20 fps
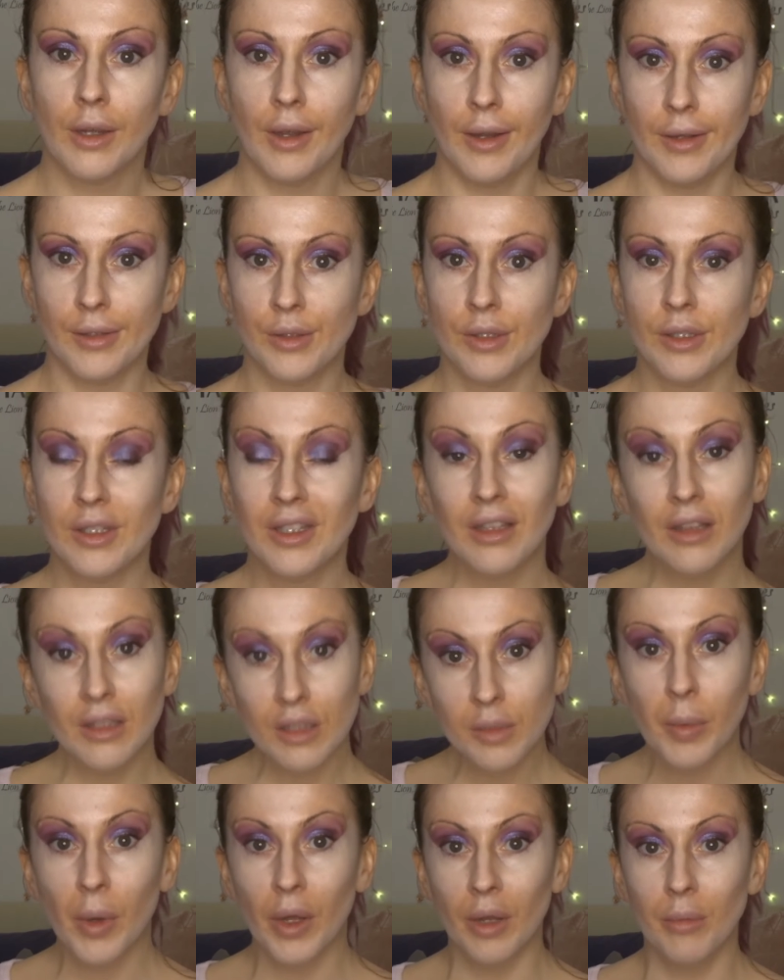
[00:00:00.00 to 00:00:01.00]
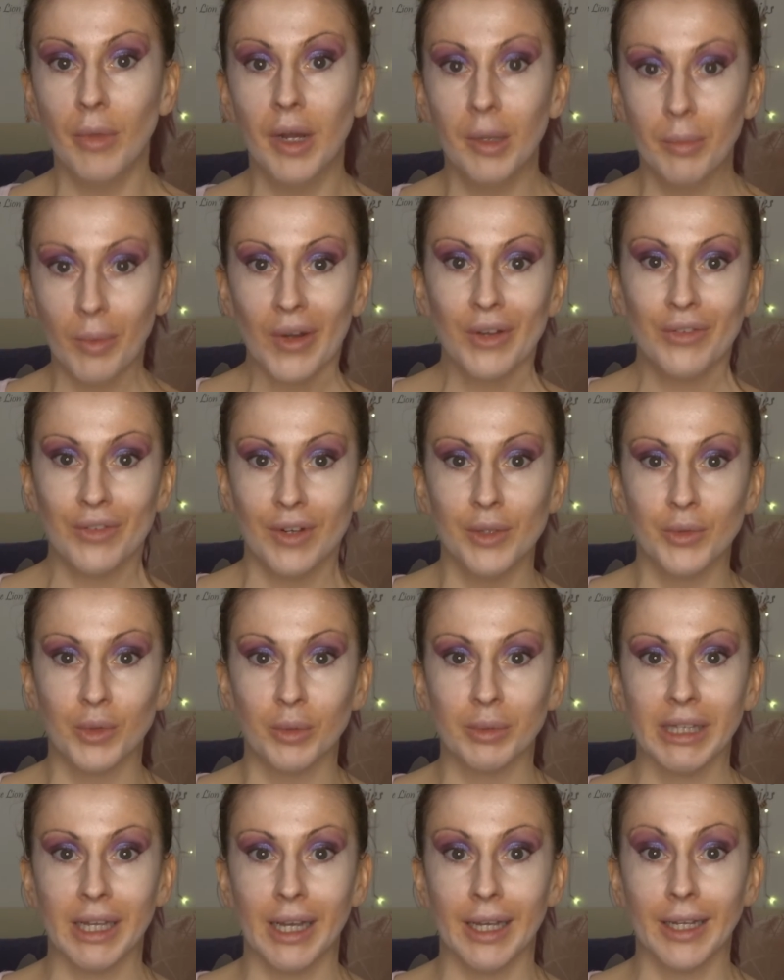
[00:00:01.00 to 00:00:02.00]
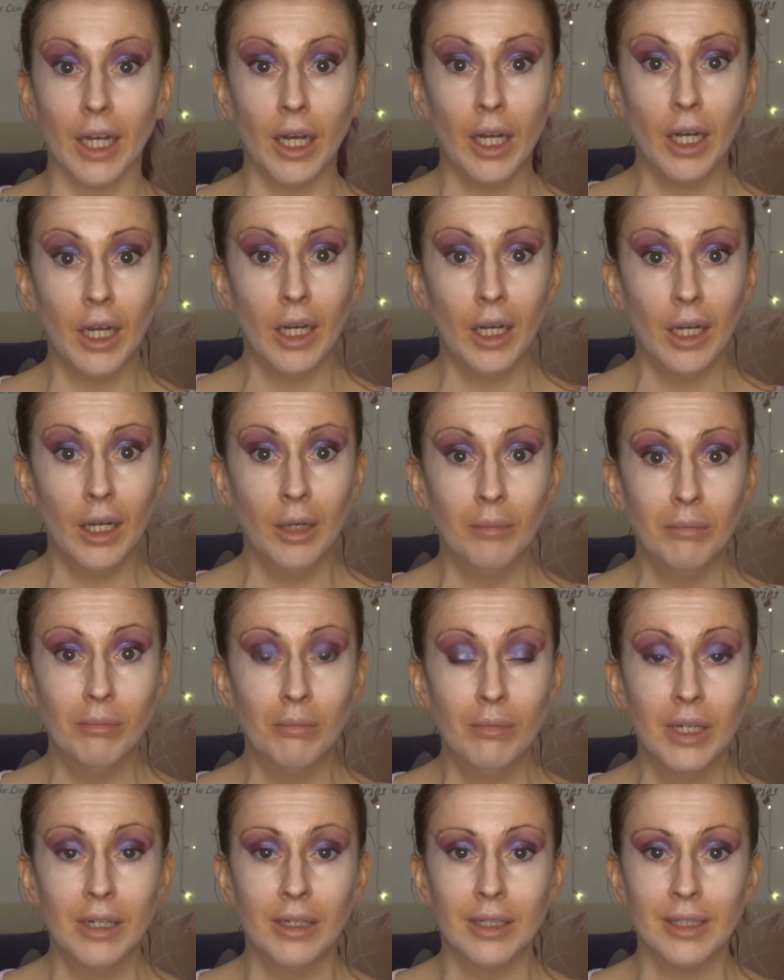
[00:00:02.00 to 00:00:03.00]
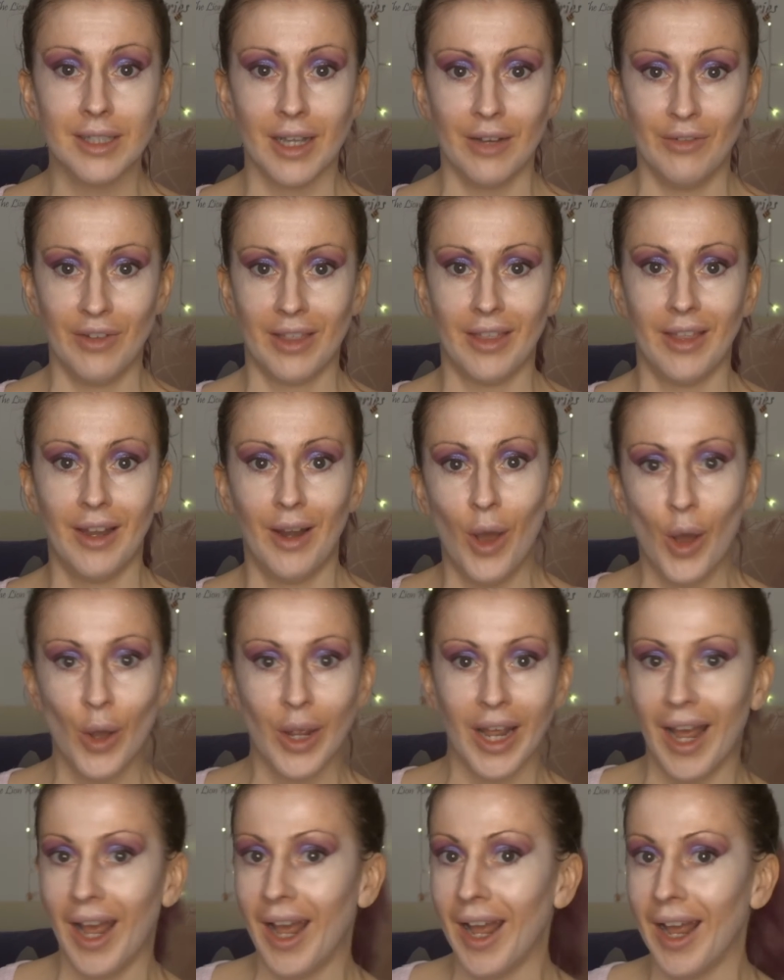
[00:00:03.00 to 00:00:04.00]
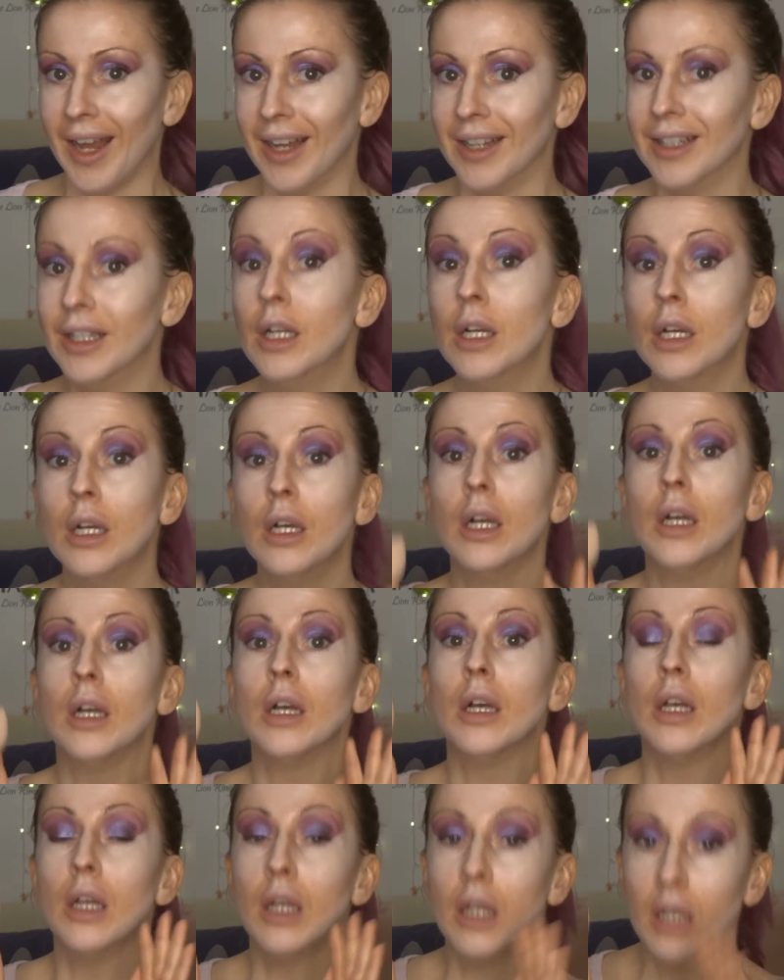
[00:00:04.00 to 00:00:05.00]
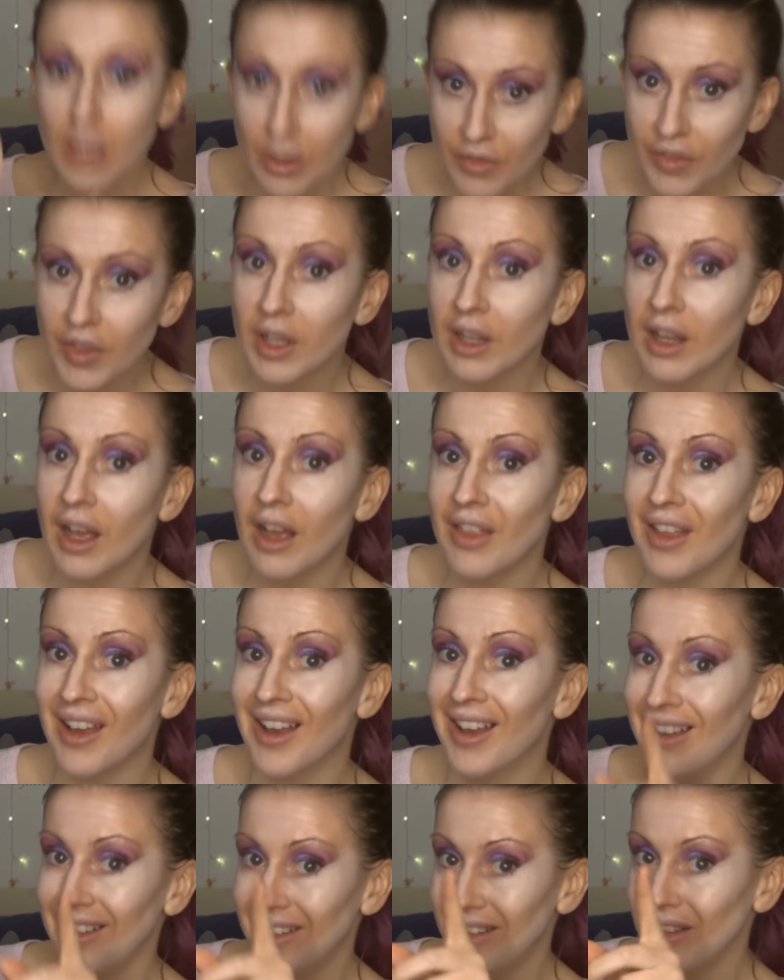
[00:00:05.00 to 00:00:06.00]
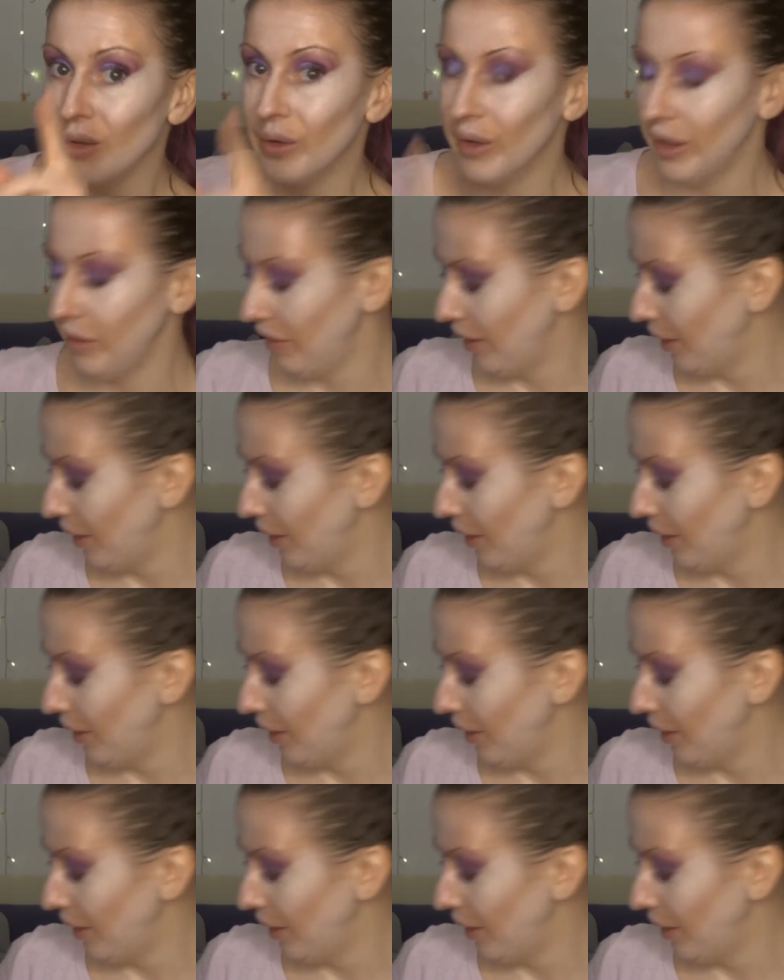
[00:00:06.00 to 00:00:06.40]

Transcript: Okay, so at this point my boyfriend will be like, um, is everything okay? If they're like that, you're doing it